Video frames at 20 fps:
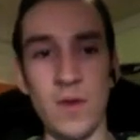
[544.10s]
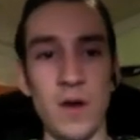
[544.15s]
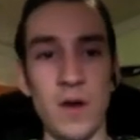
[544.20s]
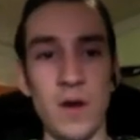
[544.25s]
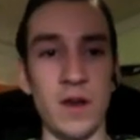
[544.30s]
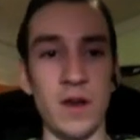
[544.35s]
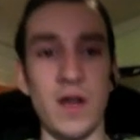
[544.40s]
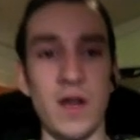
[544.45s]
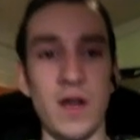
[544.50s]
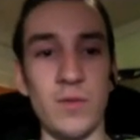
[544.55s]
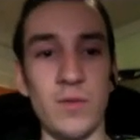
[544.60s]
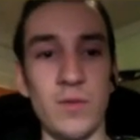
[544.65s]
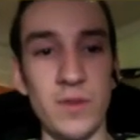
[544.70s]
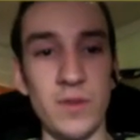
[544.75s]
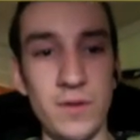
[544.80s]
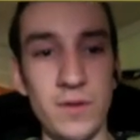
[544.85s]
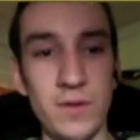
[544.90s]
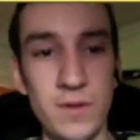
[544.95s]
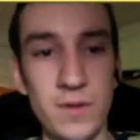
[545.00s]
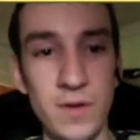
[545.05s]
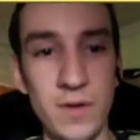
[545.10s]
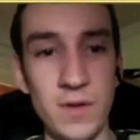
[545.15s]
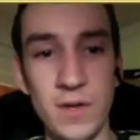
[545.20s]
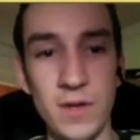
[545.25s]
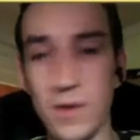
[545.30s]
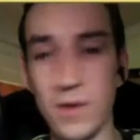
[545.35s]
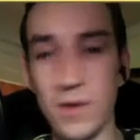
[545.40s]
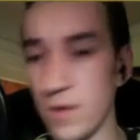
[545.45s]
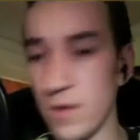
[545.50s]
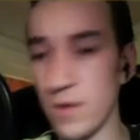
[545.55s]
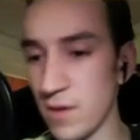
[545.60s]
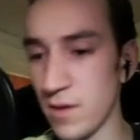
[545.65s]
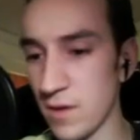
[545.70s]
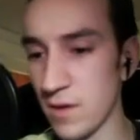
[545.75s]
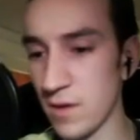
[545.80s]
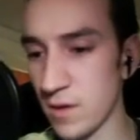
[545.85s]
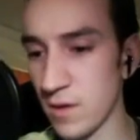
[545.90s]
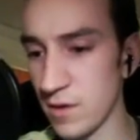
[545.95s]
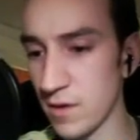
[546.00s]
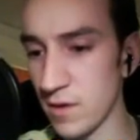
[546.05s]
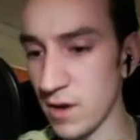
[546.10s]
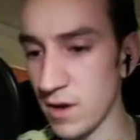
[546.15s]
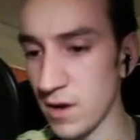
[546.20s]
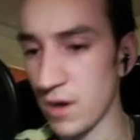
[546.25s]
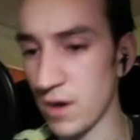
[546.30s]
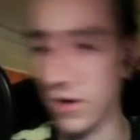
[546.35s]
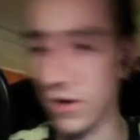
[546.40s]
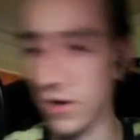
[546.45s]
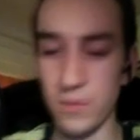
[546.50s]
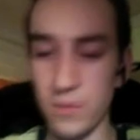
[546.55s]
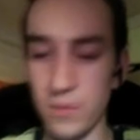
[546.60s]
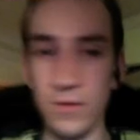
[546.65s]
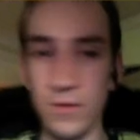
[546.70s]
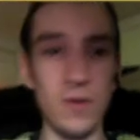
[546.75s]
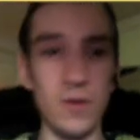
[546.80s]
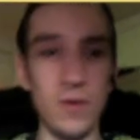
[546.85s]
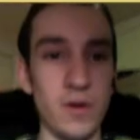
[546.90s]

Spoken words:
Alright, Goblin, Coddle.